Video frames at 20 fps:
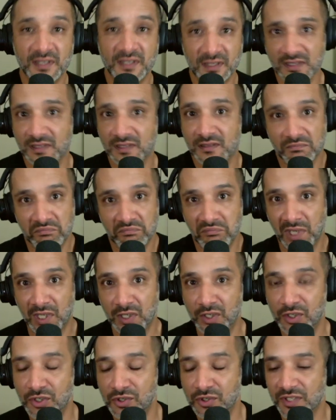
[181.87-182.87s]
That's
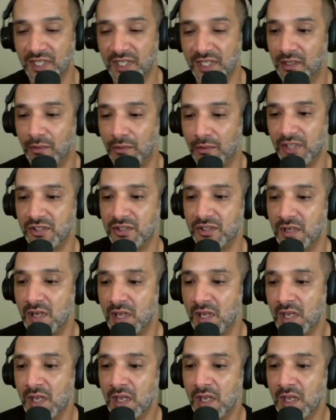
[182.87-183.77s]
an interesting question.